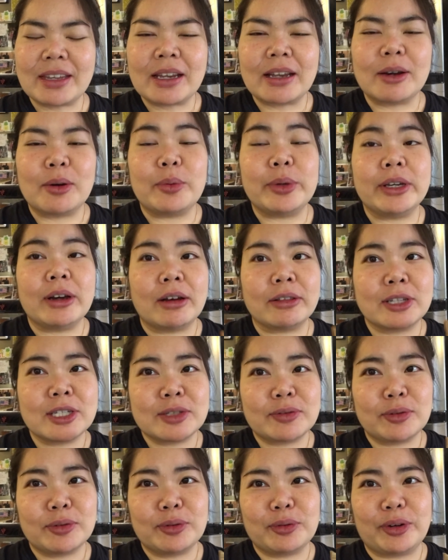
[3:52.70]
We got this
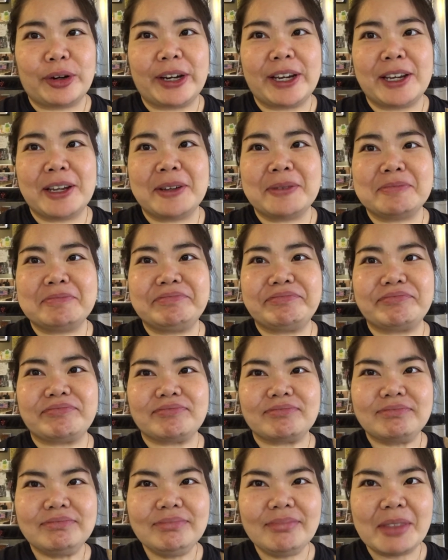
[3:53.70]
for free
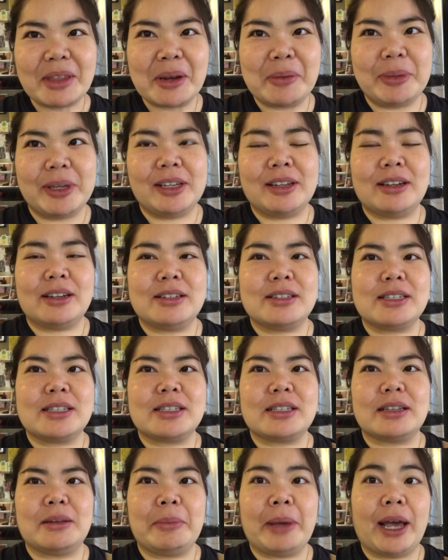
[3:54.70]
because
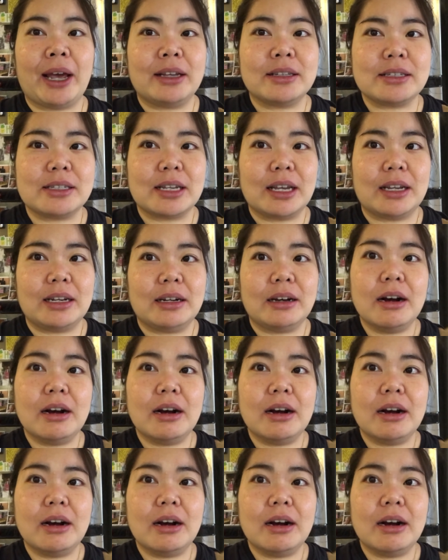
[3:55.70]
the man said,